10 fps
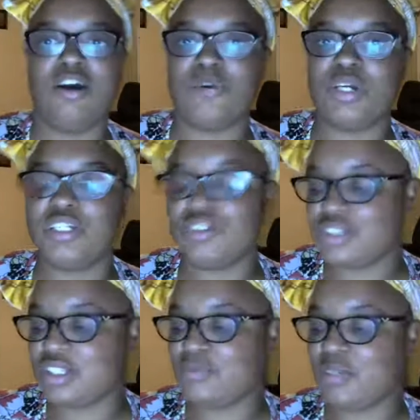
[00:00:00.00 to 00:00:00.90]
What do
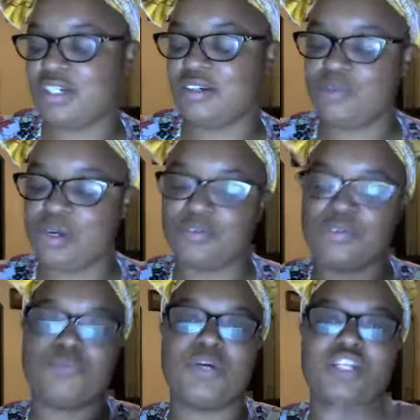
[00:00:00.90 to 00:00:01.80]

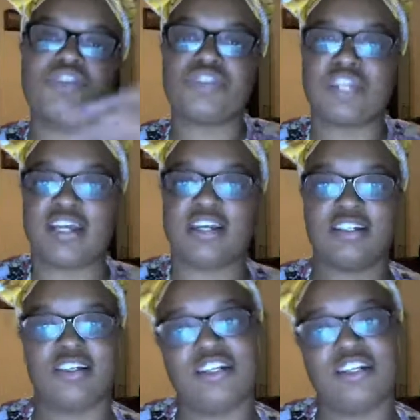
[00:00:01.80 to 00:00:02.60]
you think,